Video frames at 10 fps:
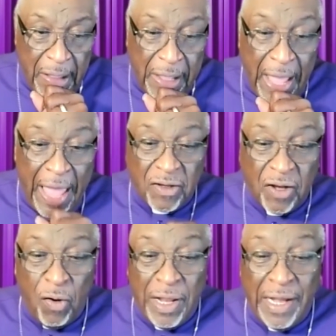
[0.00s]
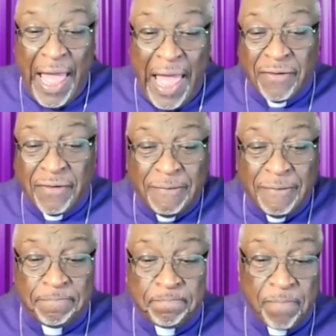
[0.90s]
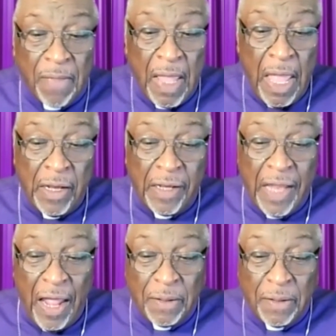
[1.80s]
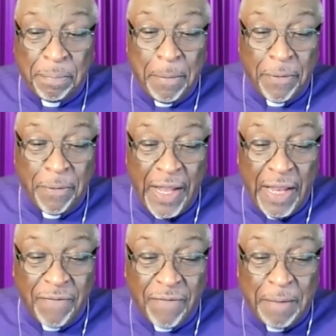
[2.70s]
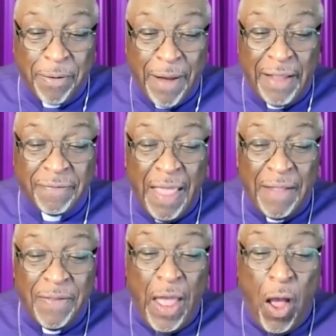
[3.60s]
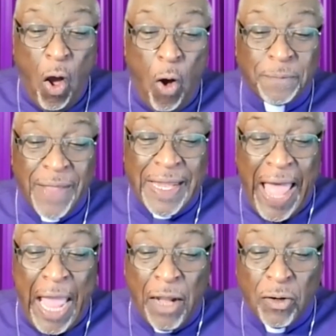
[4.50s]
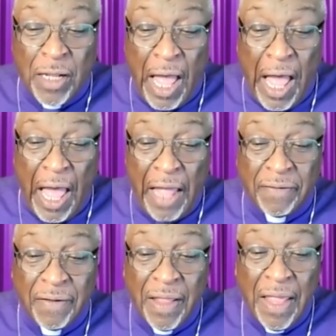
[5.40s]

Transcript: God told Elijah to tell the people that if they placed their hopes in idol gods,